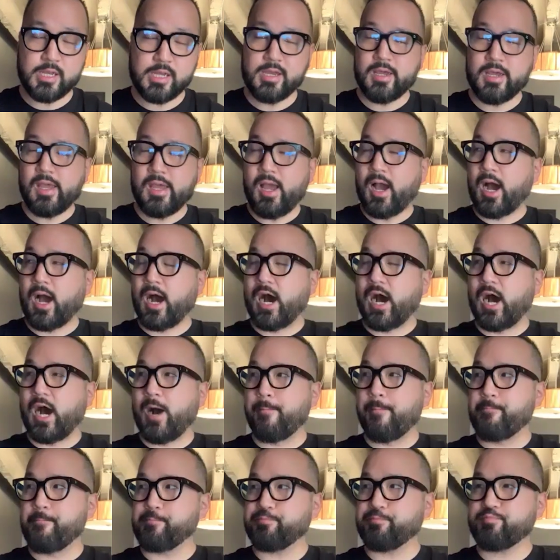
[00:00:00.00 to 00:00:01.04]

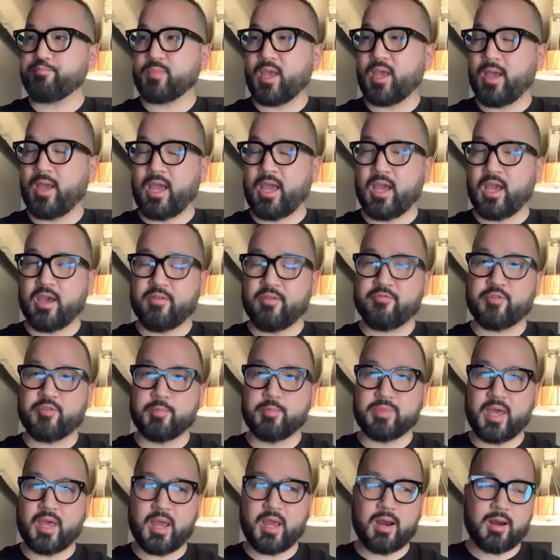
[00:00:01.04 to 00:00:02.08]
Um, wow. And from
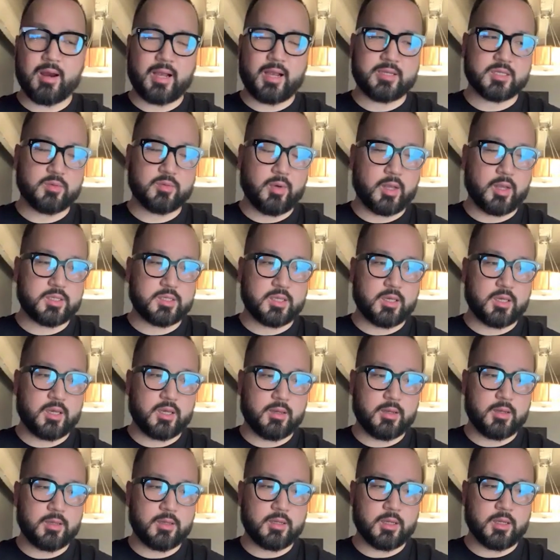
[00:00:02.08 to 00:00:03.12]
there, I just wanted to,
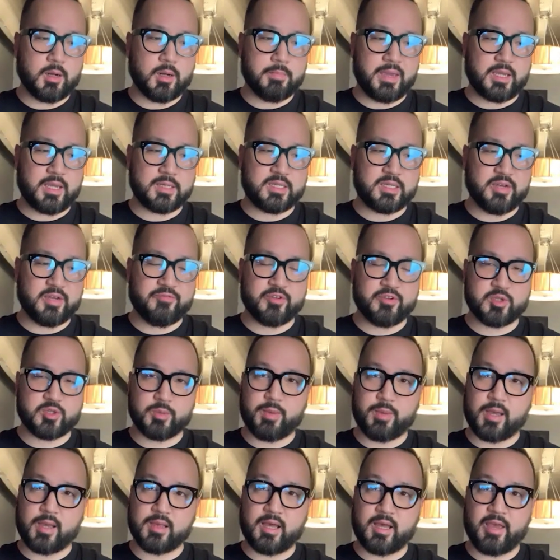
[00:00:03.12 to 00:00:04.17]
you know, make a difference with my
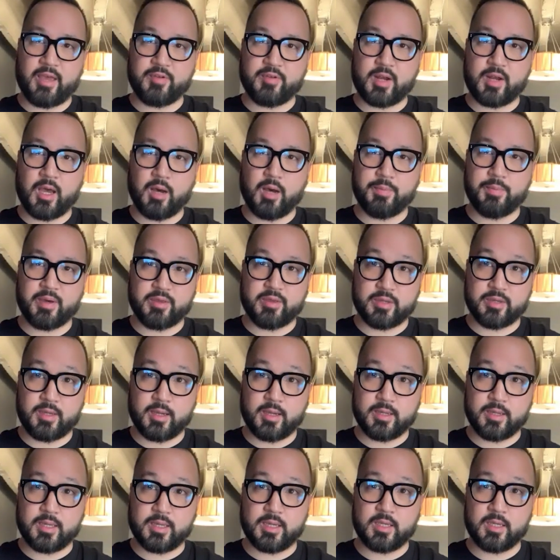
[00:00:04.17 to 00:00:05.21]
life and help other young
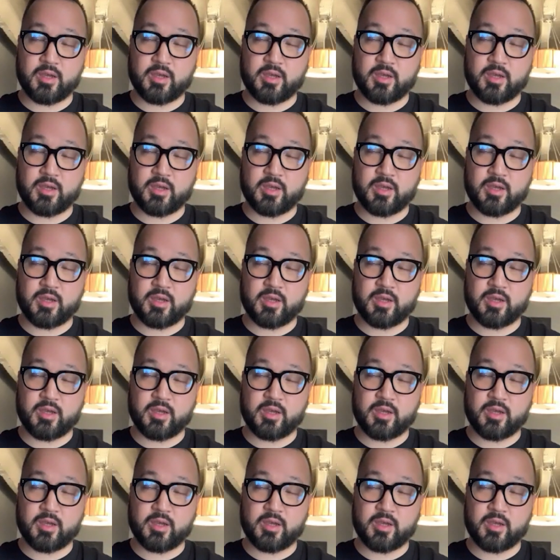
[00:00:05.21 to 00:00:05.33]
kids off the